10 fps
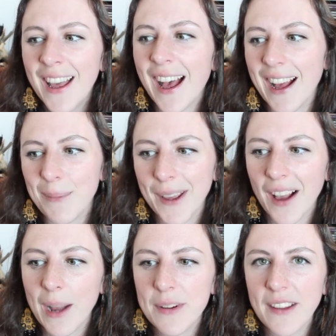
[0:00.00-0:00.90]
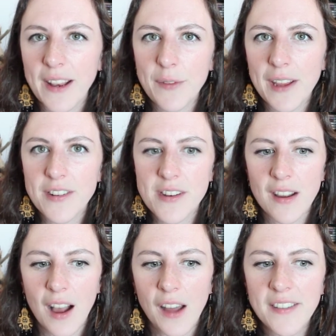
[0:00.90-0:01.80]
Like, I was kind of at,
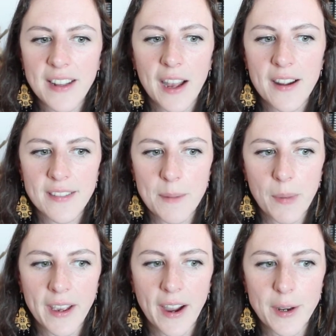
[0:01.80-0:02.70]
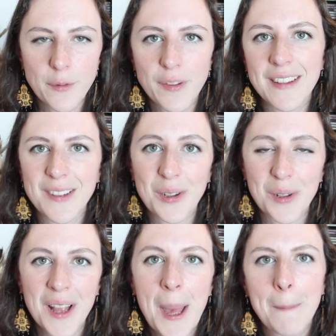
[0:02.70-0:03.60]
honestly, I was in my kind of
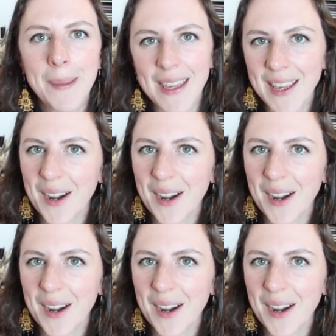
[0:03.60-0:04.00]
physical peak.